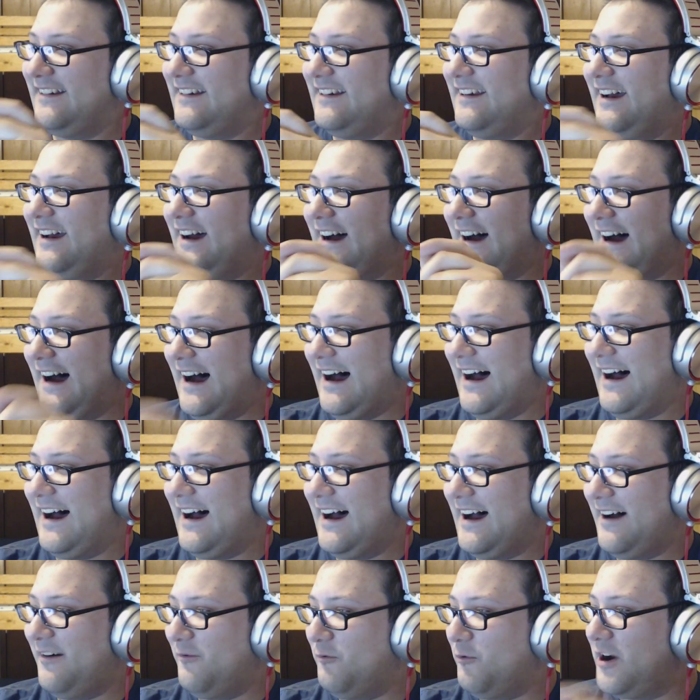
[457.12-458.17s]

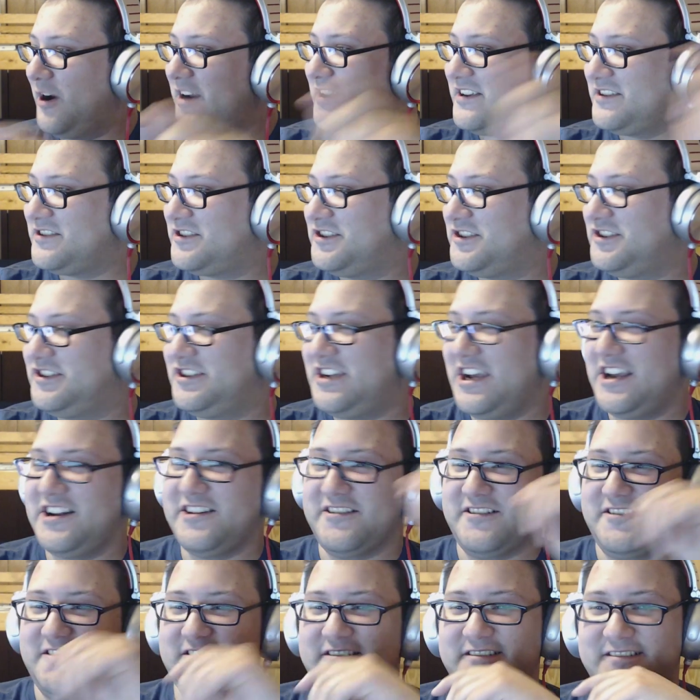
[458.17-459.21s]
What is
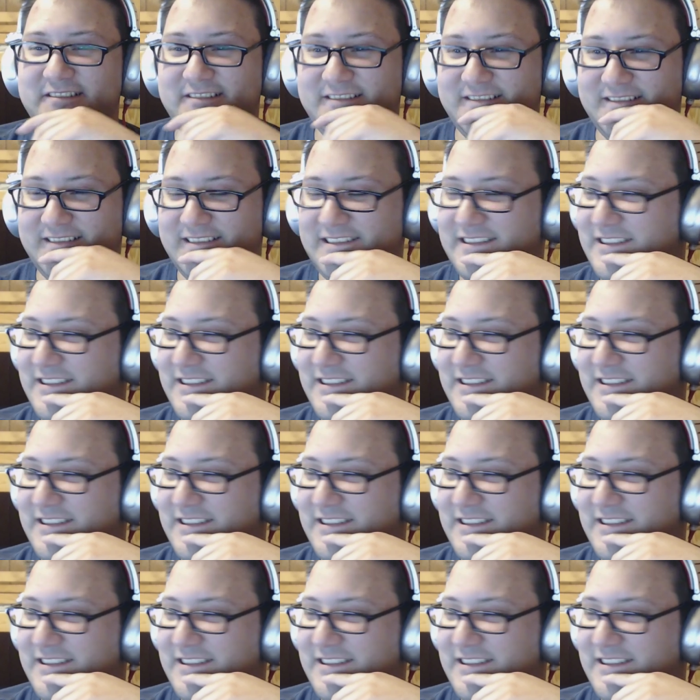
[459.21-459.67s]
jitter? Do you